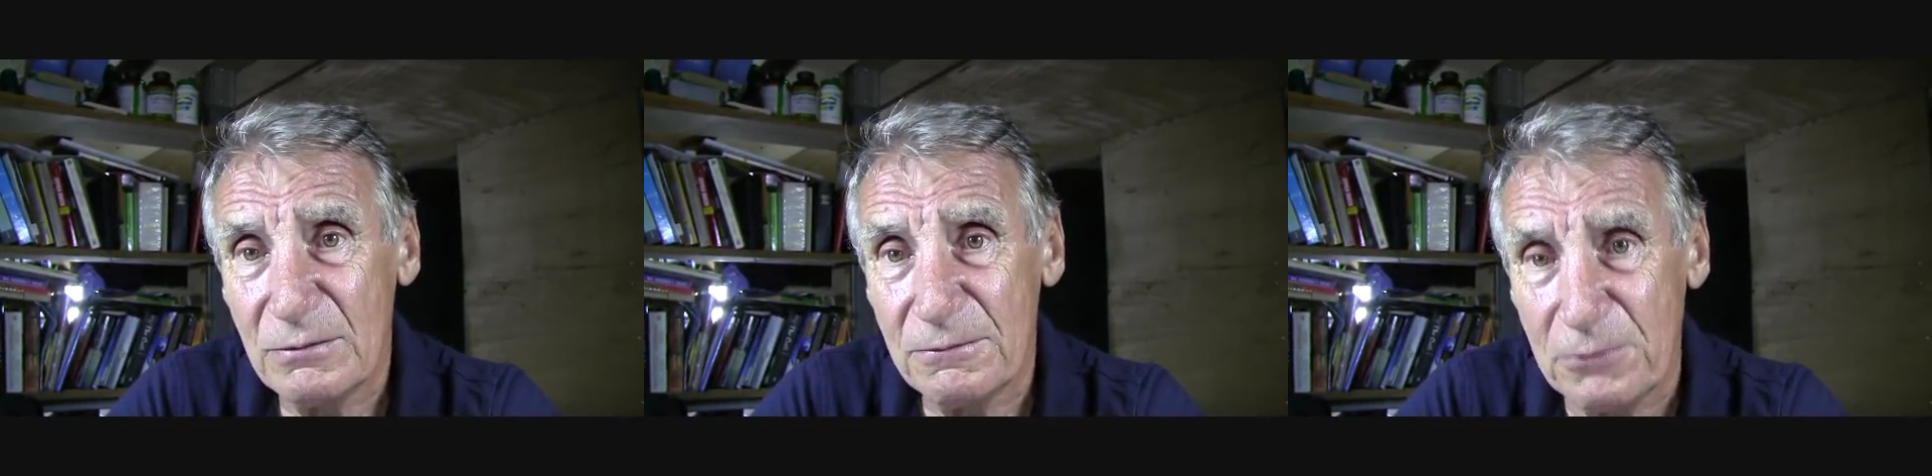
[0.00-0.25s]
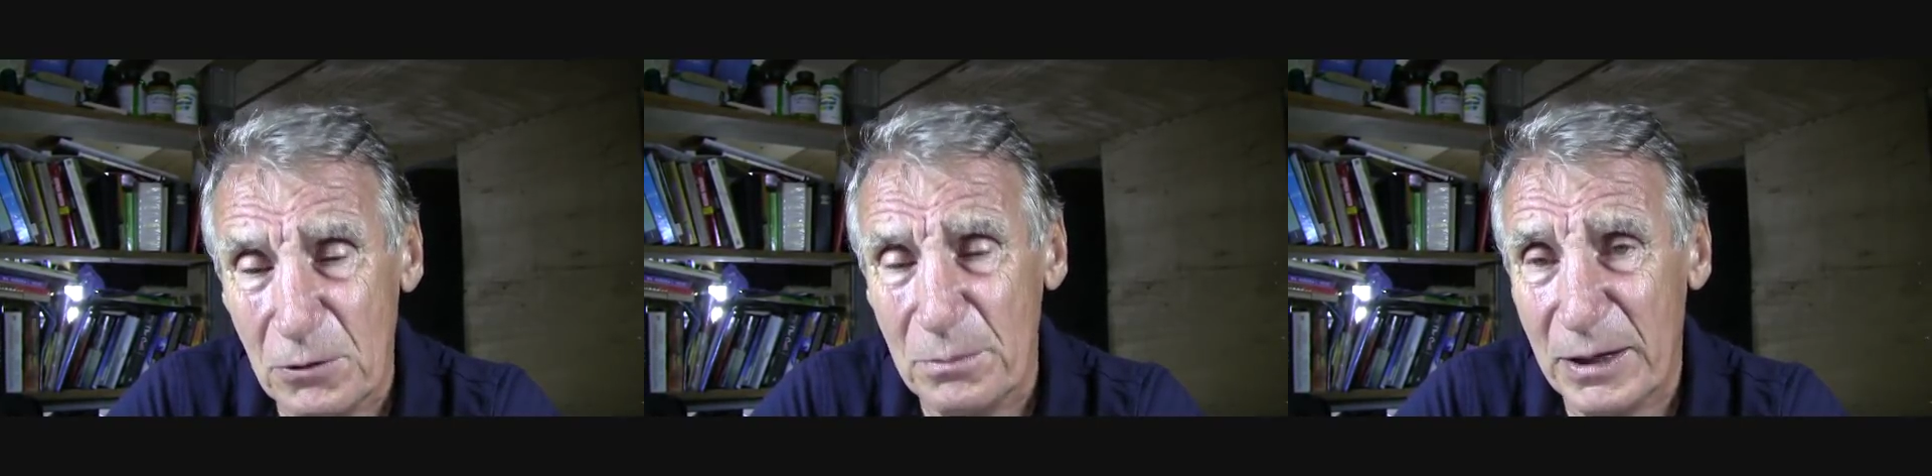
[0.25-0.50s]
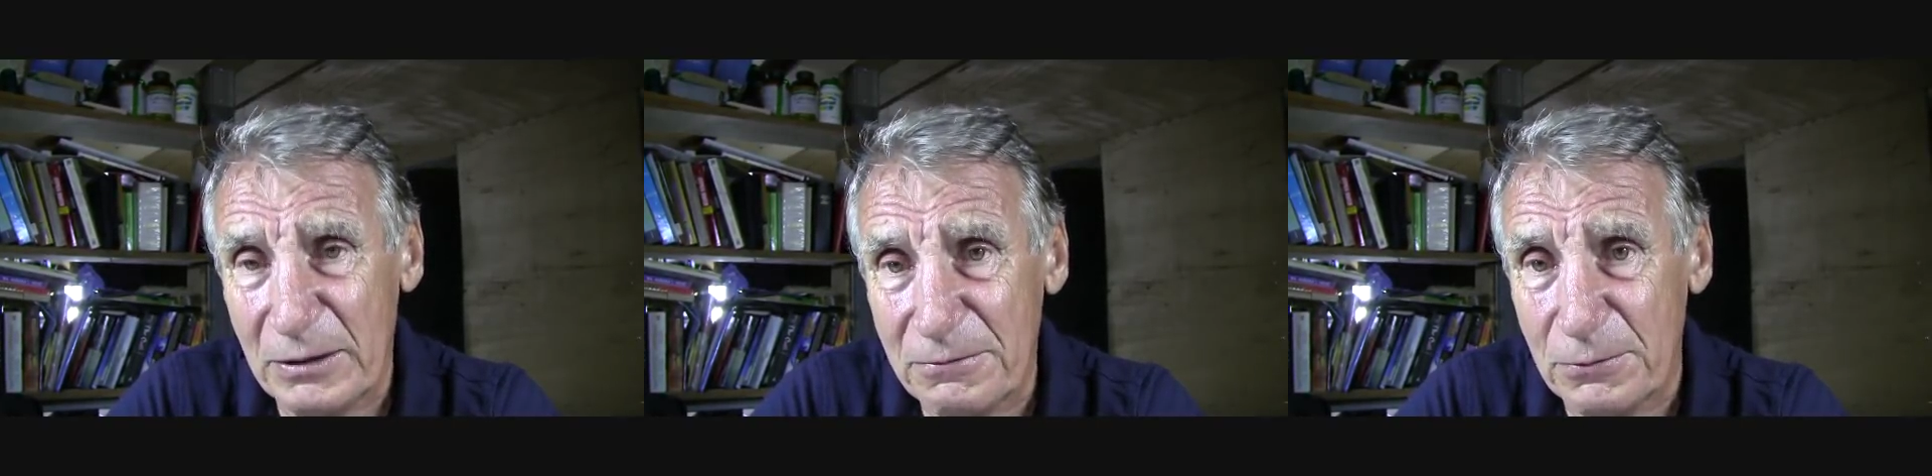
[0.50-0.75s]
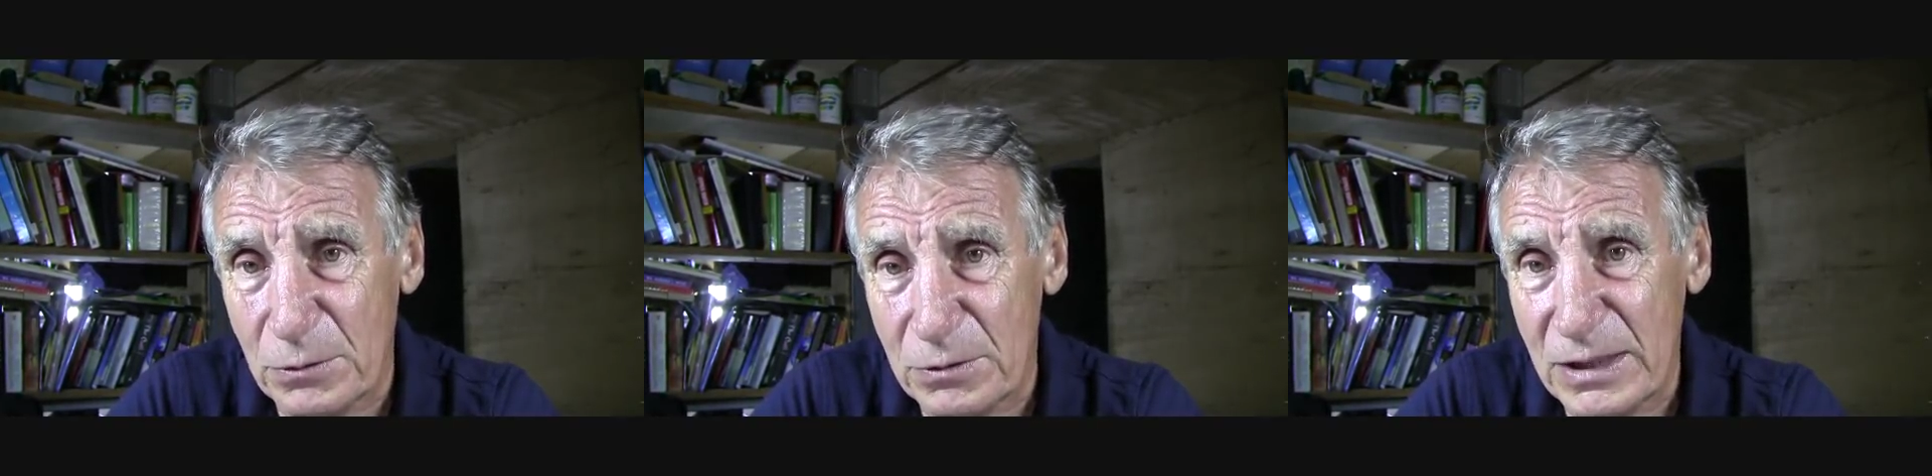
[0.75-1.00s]

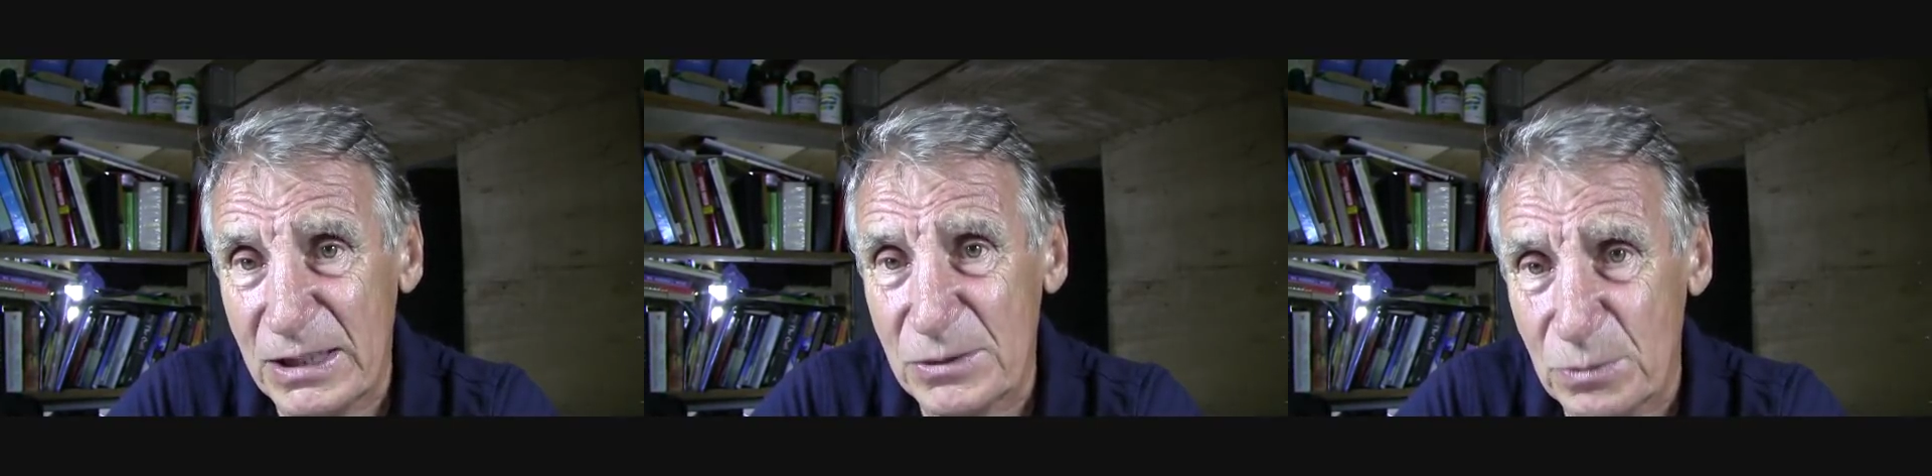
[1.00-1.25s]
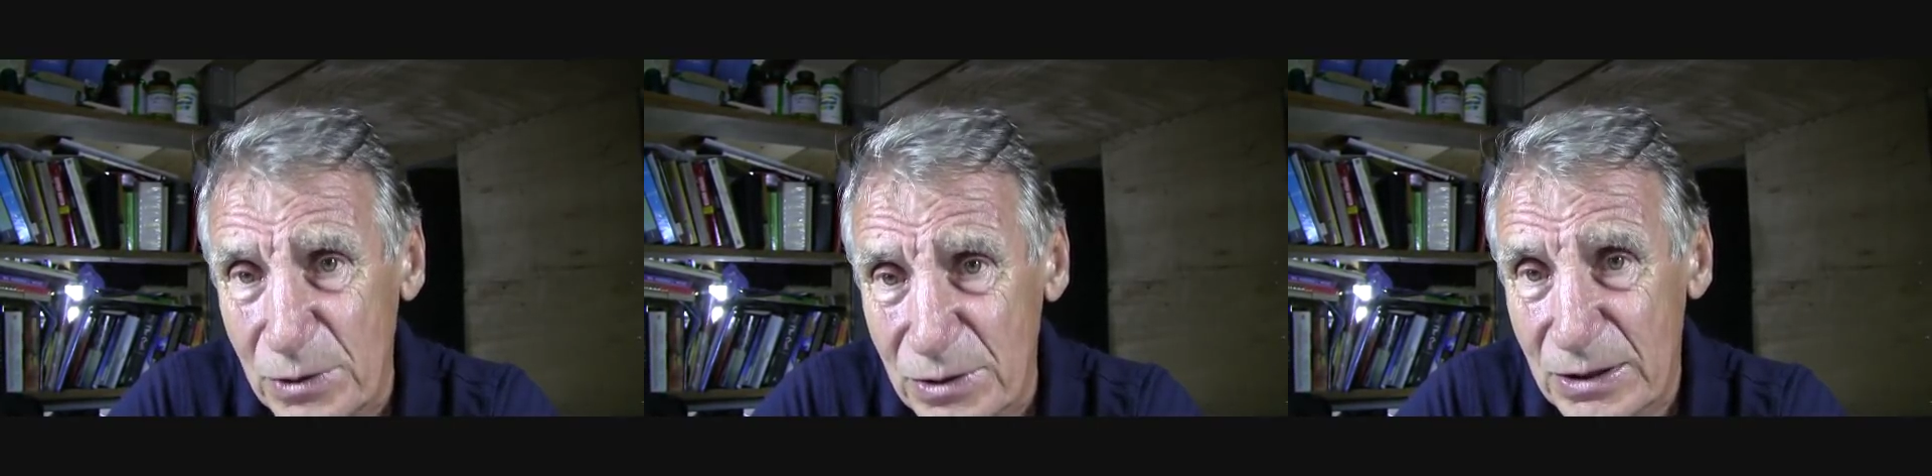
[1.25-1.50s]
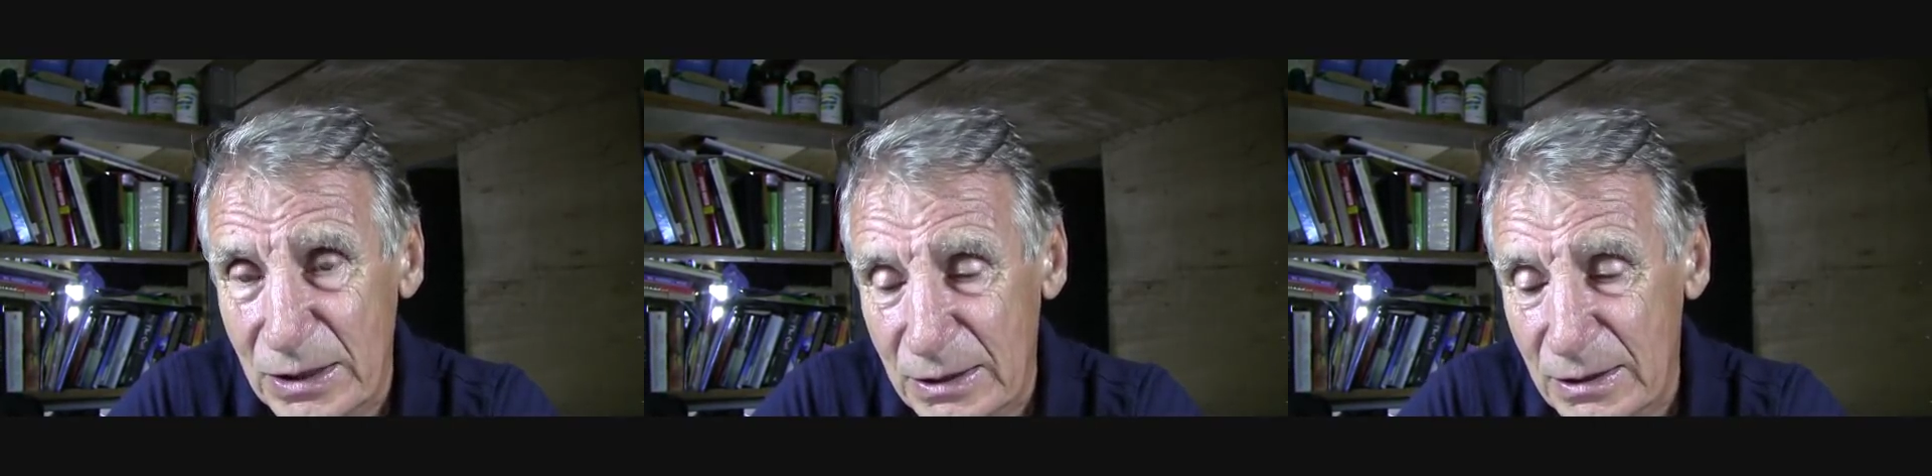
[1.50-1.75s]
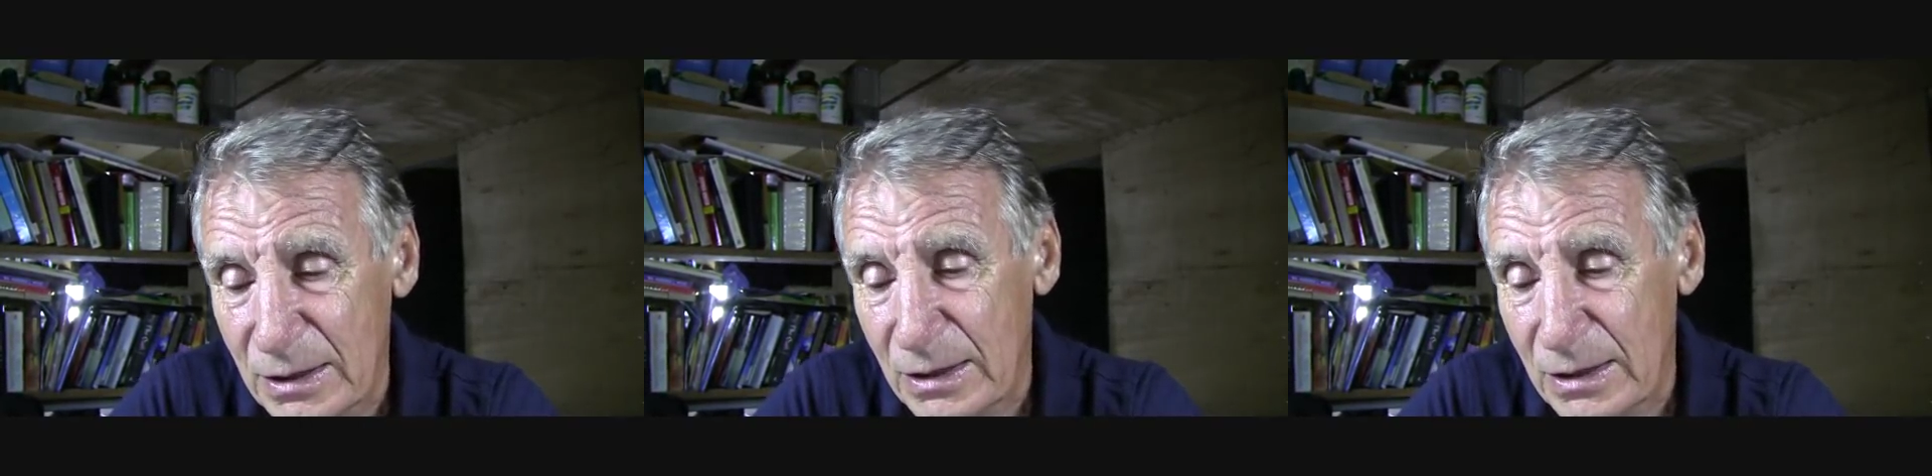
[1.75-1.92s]
4x4 is working,